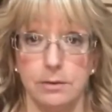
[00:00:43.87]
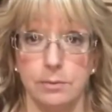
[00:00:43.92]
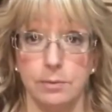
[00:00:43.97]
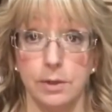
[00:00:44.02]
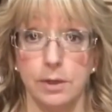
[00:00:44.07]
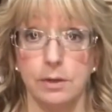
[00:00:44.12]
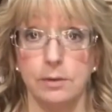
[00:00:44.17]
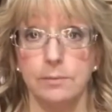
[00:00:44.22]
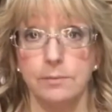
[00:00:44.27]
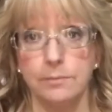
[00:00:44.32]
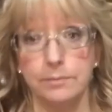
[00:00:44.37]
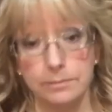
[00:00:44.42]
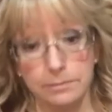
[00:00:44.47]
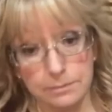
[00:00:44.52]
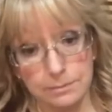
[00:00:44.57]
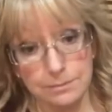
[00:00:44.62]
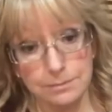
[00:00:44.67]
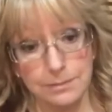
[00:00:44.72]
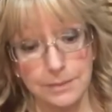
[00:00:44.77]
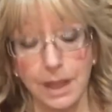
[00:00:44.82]
Well,
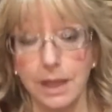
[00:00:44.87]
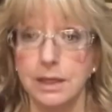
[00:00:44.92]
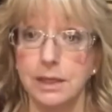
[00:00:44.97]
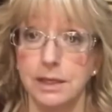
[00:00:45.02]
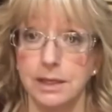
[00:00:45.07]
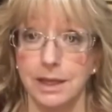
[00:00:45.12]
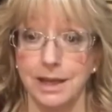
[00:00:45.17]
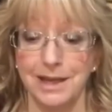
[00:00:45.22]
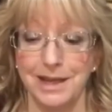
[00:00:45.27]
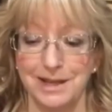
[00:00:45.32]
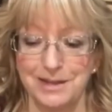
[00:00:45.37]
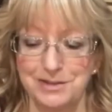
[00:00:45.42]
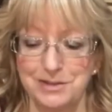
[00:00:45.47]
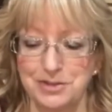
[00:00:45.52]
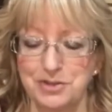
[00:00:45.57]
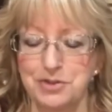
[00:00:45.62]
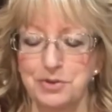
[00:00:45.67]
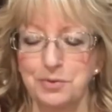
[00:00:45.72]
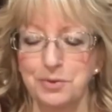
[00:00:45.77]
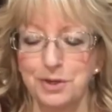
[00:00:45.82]
I needed 8
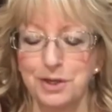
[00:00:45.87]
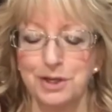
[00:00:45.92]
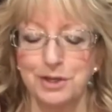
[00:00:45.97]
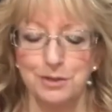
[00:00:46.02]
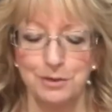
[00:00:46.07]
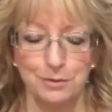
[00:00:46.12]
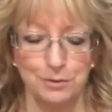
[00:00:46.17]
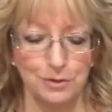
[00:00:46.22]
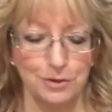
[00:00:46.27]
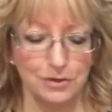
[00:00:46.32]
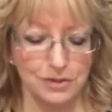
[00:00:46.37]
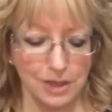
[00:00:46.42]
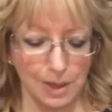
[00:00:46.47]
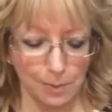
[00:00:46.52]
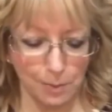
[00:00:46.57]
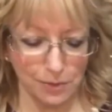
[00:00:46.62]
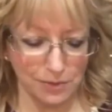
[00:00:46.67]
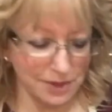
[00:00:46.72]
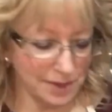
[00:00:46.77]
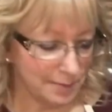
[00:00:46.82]
ounces. So we're going to do
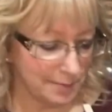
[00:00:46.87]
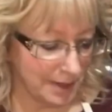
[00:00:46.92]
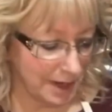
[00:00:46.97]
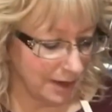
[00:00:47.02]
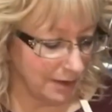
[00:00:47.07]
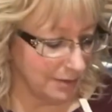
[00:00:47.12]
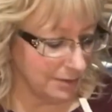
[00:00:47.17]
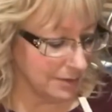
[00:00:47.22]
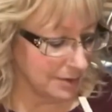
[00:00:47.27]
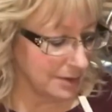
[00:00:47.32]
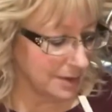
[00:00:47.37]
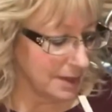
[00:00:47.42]
double the amount.